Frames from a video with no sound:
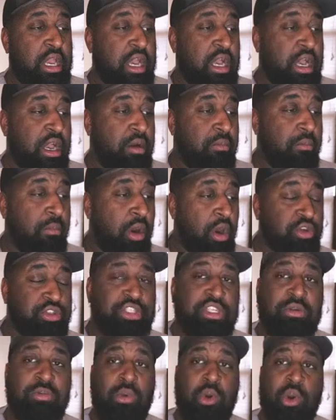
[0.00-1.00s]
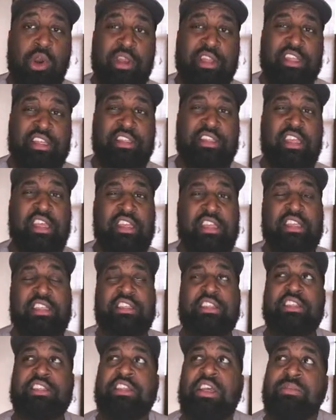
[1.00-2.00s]
A mulching mower, and this
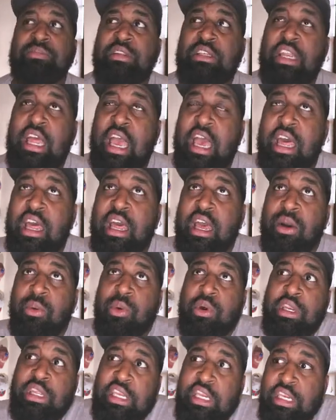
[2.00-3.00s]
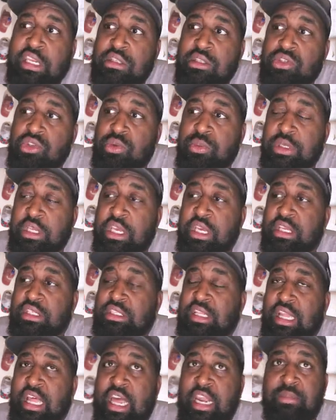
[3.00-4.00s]
is something I want to get into, because
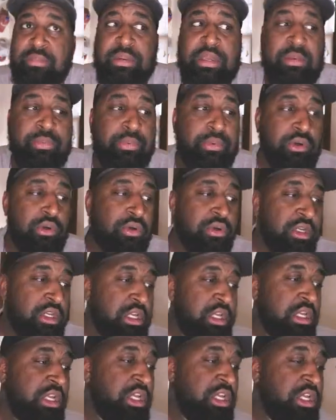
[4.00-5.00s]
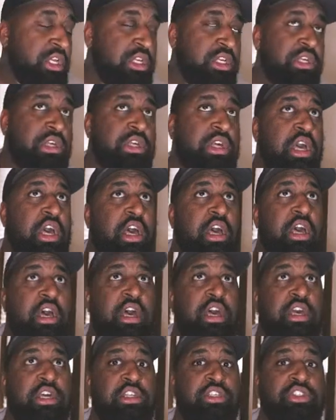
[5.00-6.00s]
a lot of people
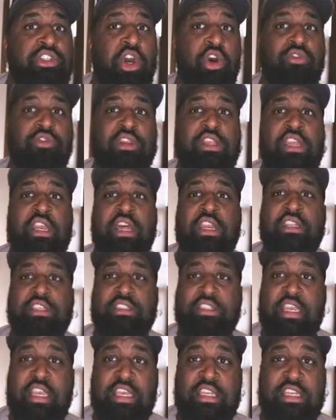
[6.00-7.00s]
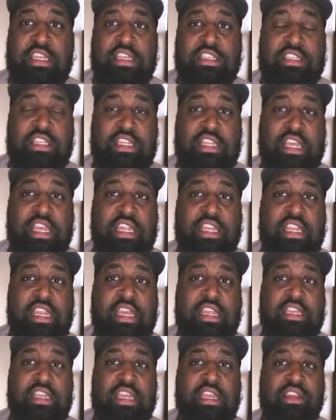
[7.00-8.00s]
don't really understand this, and
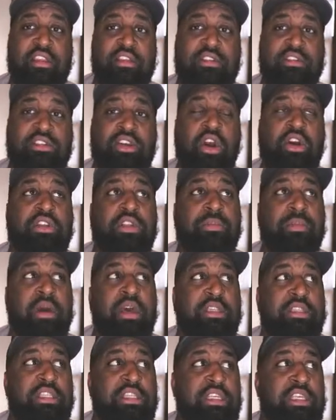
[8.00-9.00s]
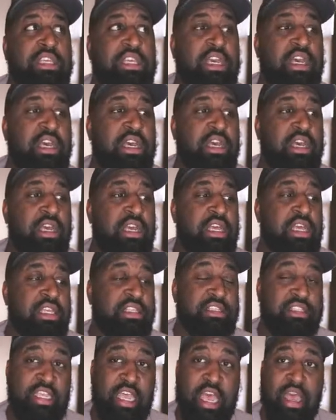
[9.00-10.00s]
they talked about the
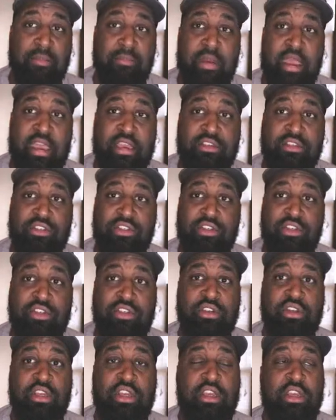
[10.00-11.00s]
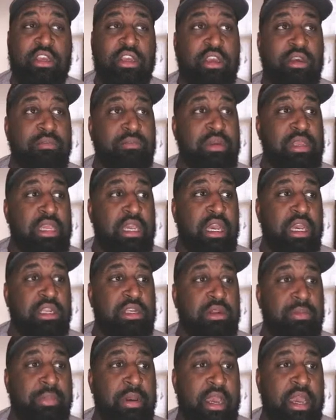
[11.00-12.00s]
Timemaster being
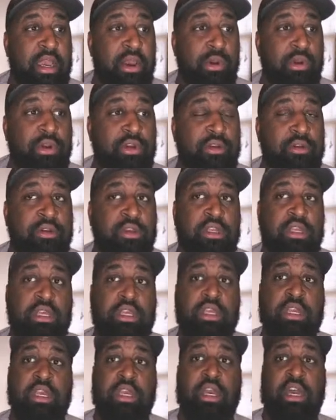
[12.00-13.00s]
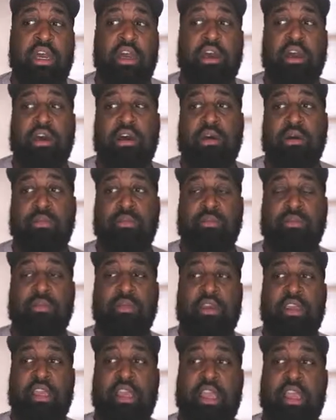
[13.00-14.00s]
underpowered.
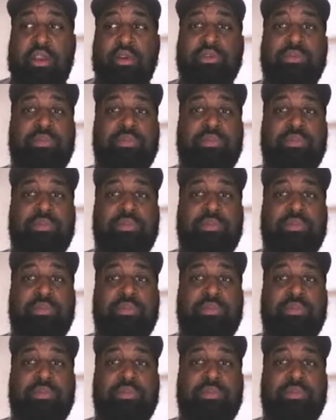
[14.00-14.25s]
It was